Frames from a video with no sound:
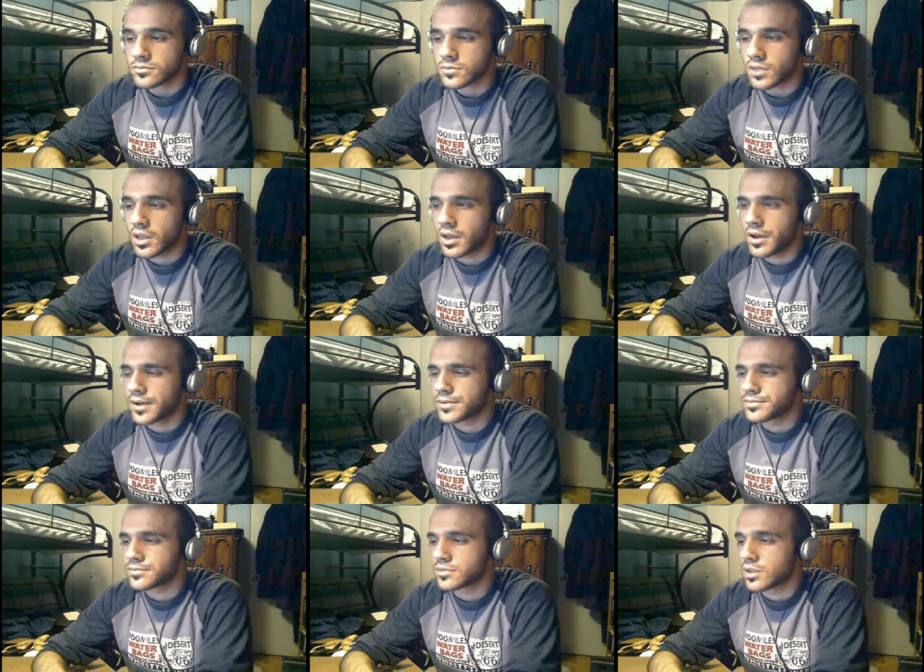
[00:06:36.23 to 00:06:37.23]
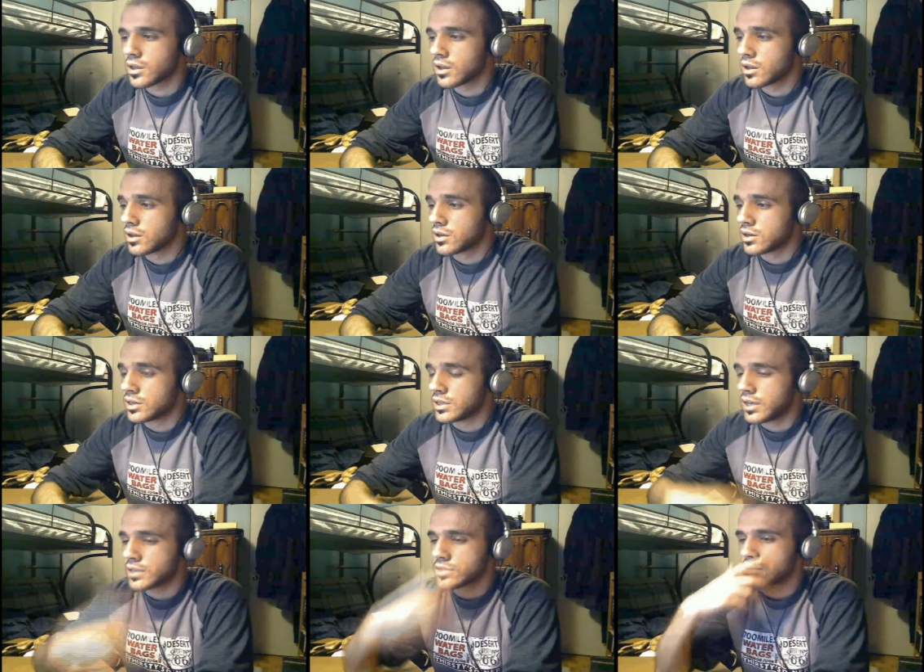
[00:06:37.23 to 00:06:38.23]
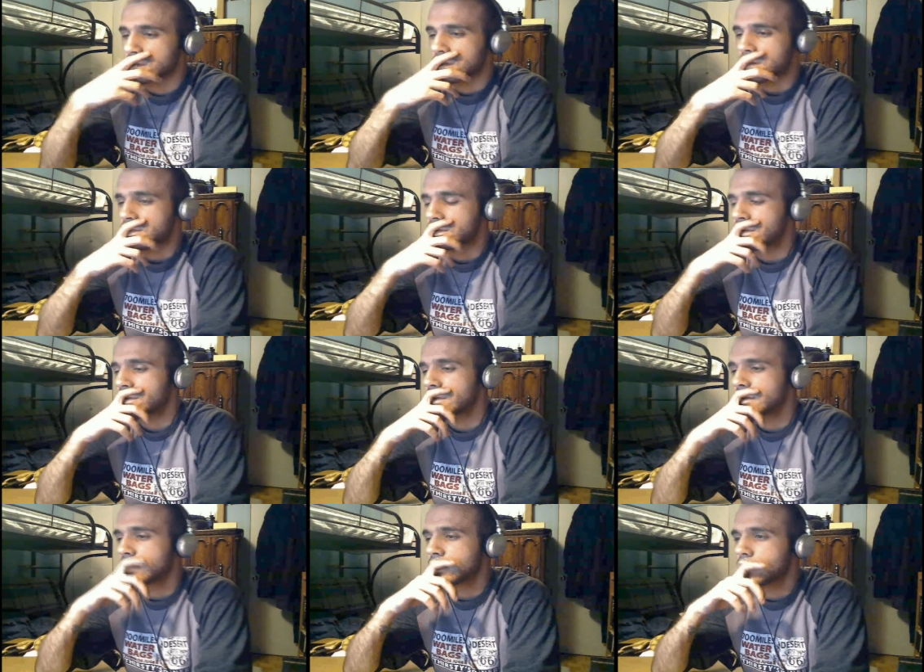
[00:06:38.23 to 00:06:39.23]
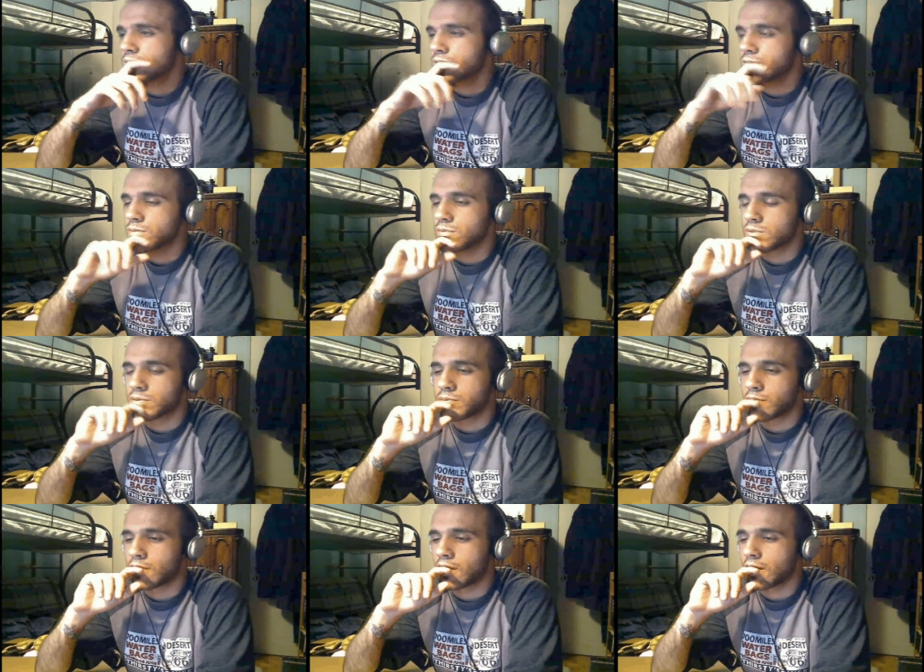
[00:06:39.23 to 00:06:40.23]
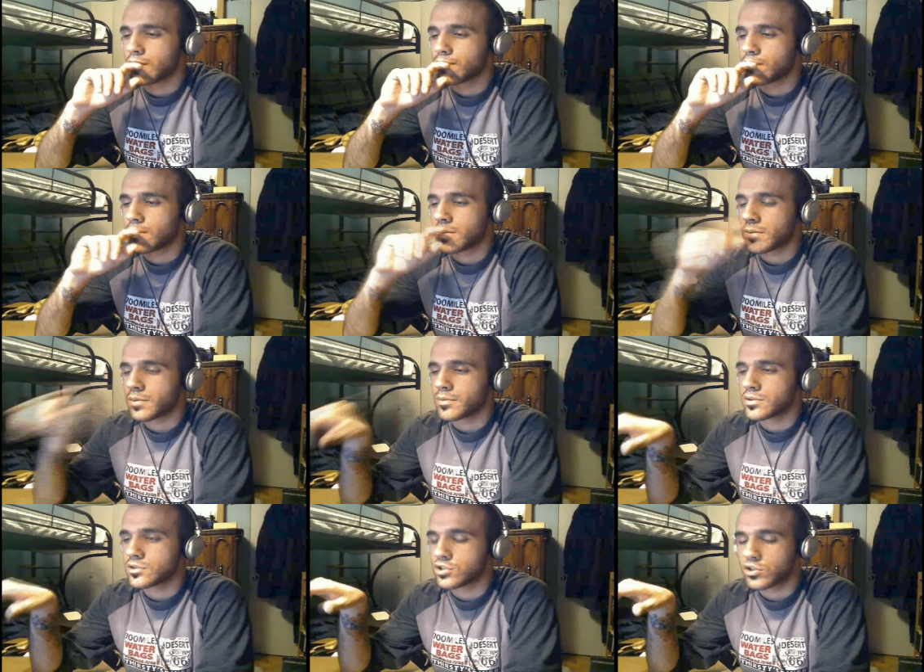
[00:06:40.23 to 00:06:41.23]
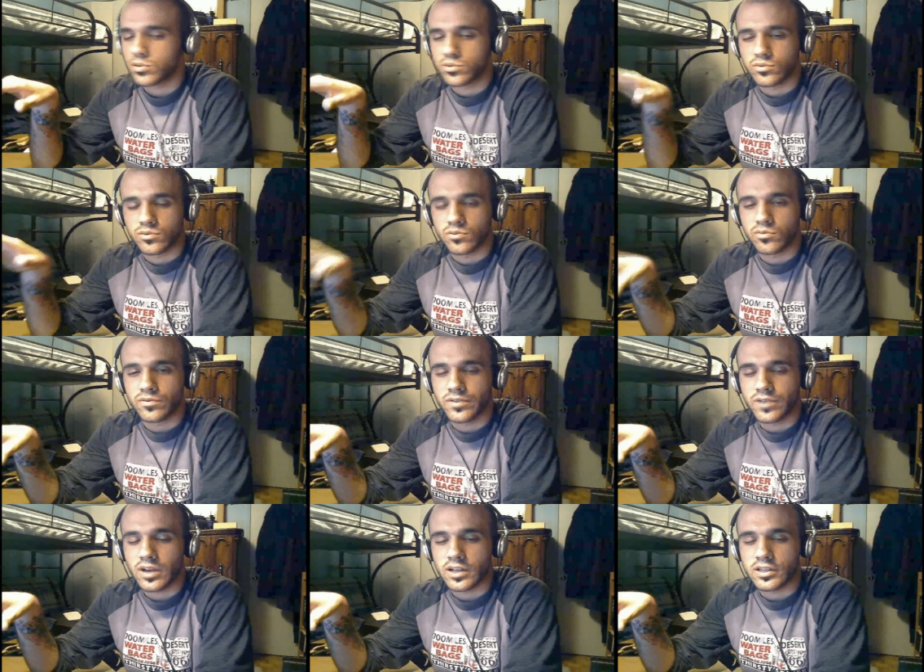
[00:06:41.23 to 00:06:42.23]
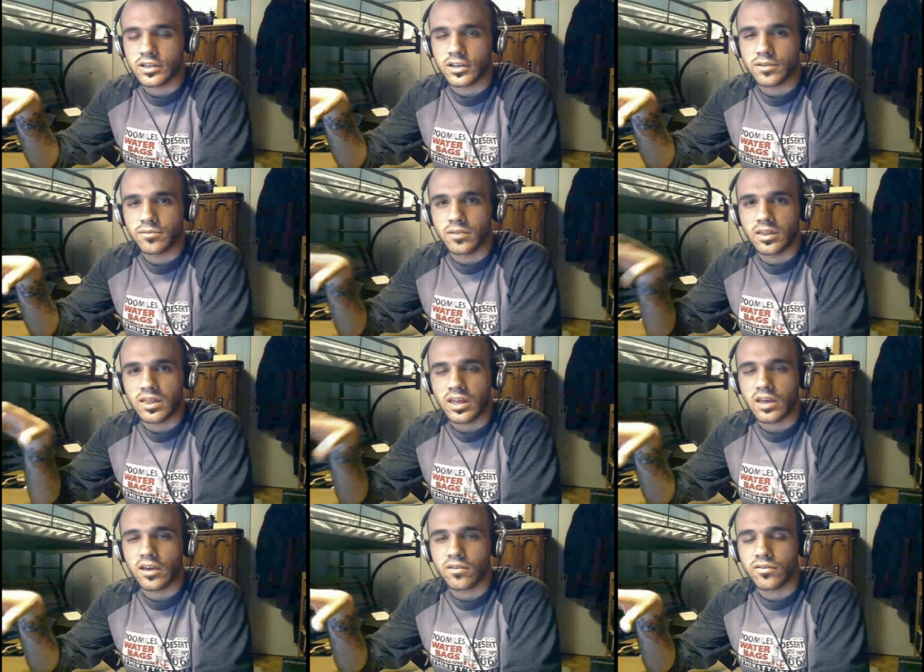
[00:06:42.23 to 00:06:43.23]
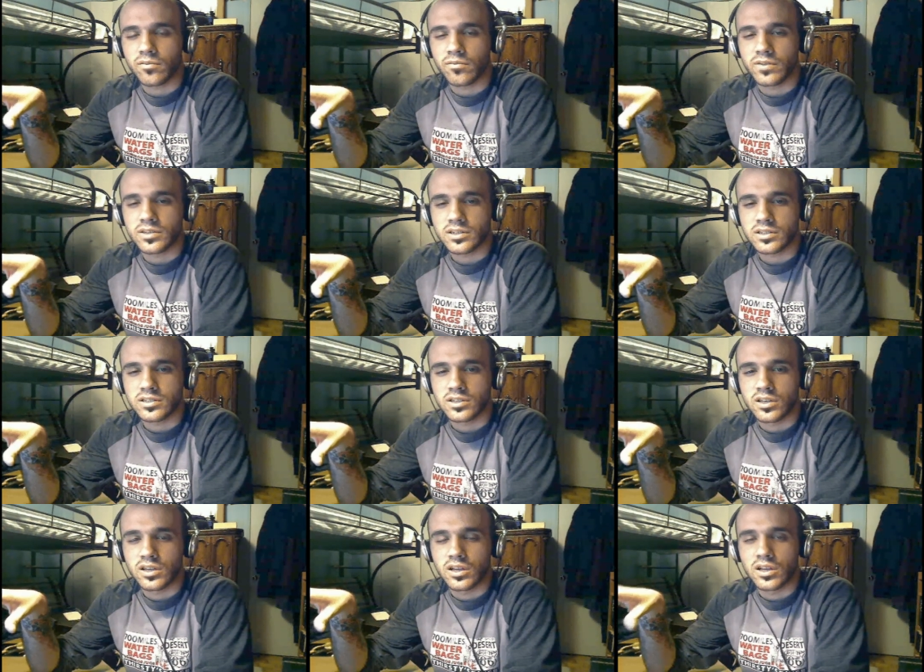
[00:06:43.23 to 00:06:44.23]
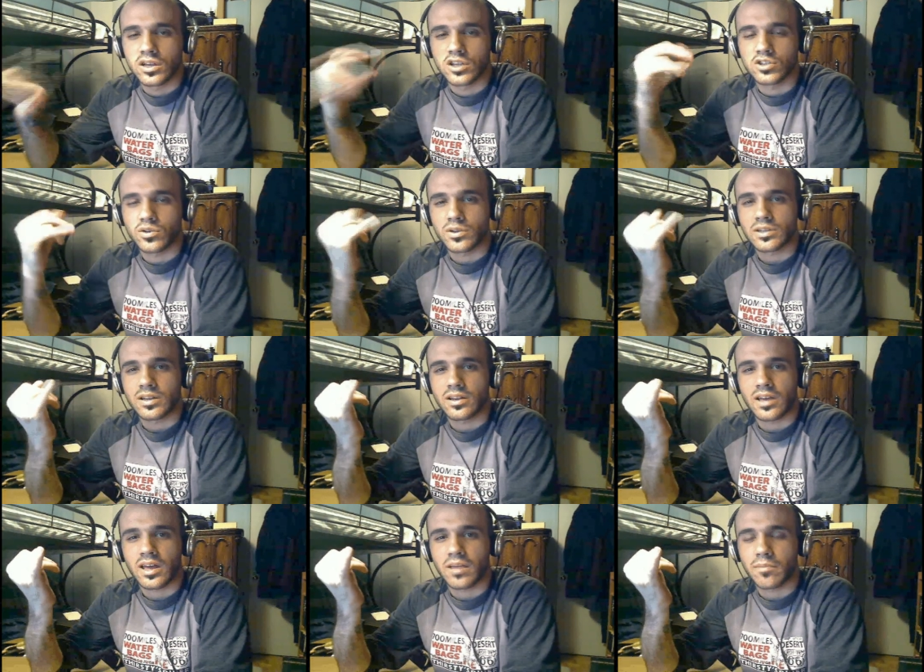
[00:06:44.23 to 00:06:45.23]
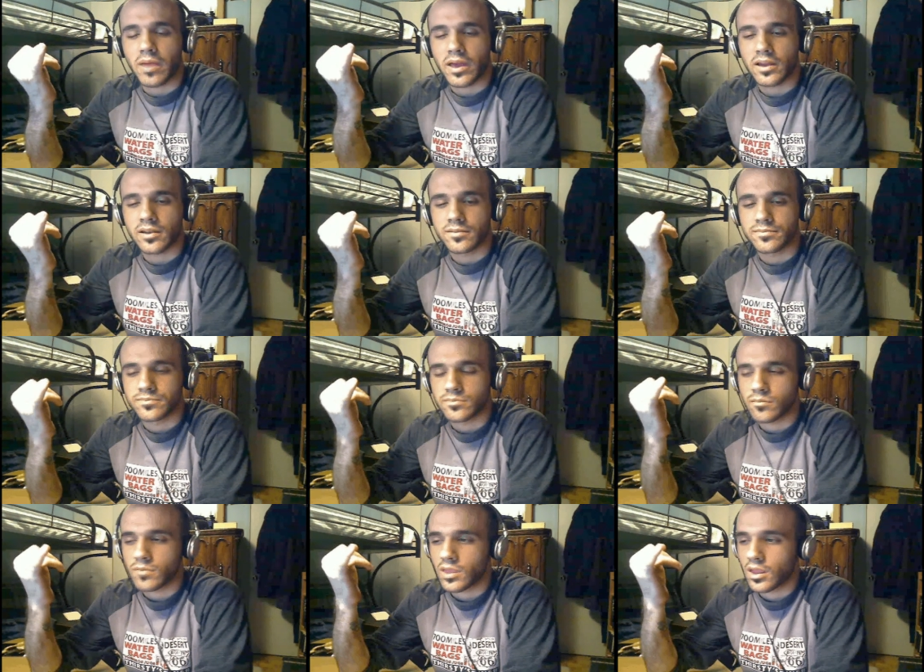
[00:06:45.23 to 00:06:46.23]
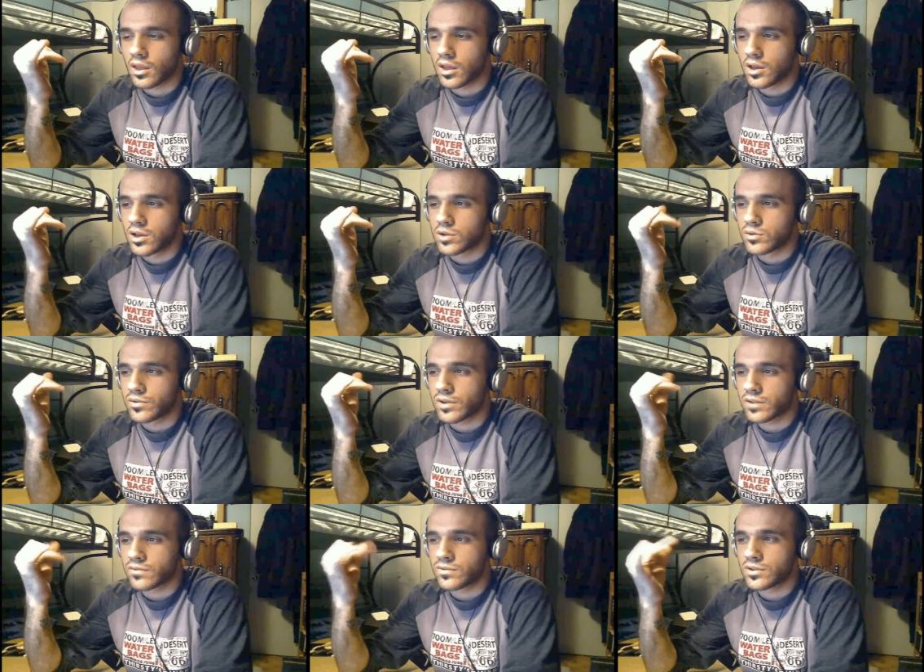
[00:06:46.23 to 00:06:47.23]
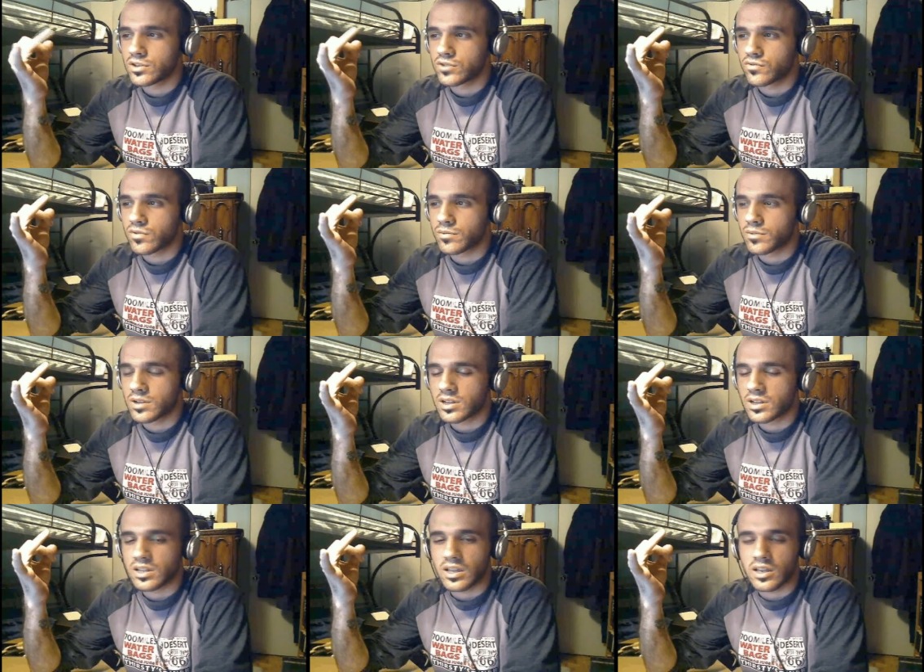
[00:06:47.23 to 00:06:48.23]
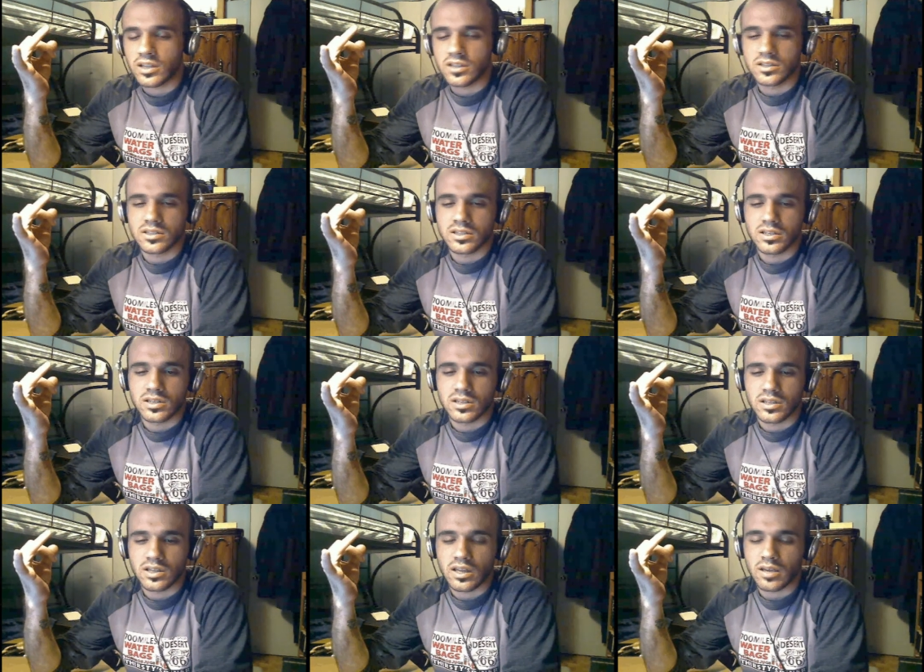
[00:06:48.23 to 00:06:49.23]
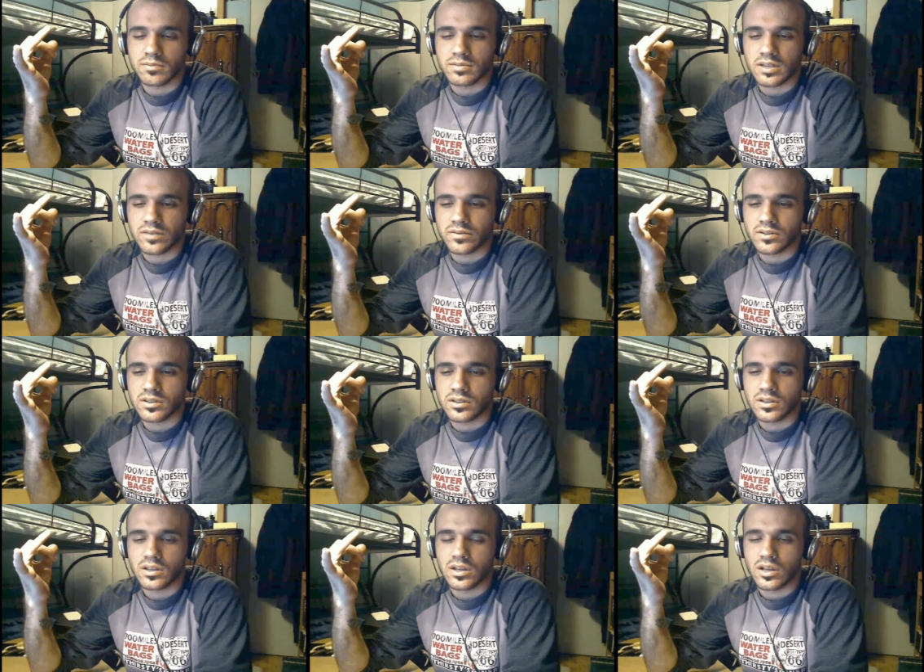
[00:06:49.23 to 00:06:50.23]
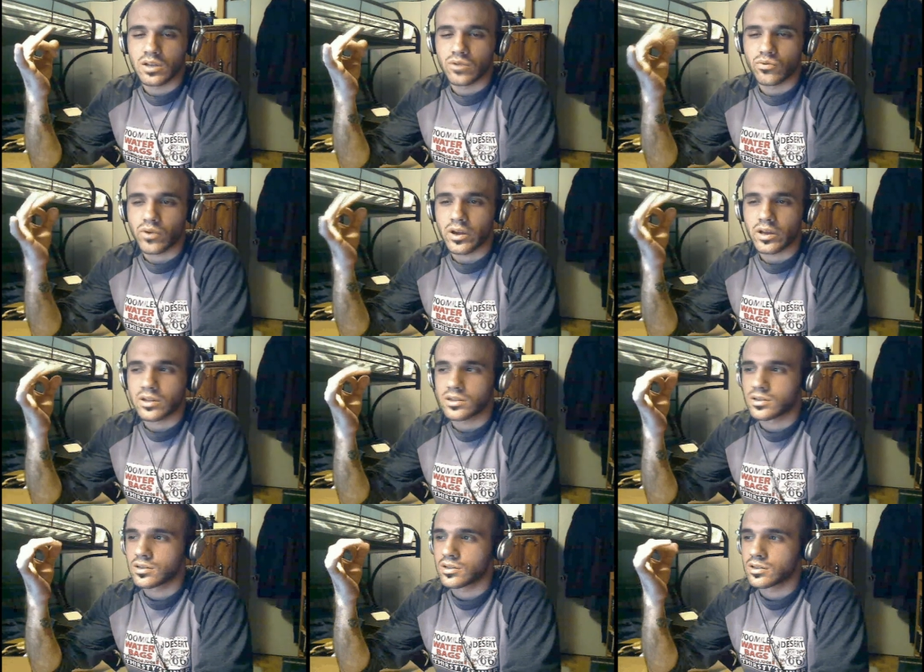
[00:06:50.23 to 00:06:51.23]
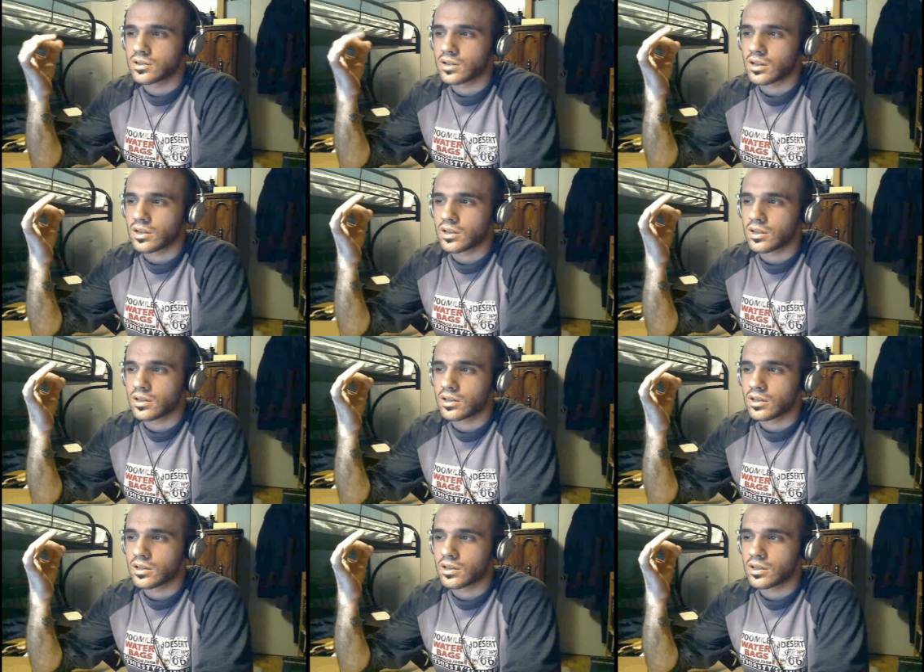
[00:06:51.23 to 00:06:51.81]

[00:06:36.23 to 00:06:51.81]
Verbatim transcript: Um, yeah, so there's a couple other things that um, will be coming up on the show. We've got uh, Thea from Physics showing us how to headbang. We've got footage from the Canadiens Game 7 riot that I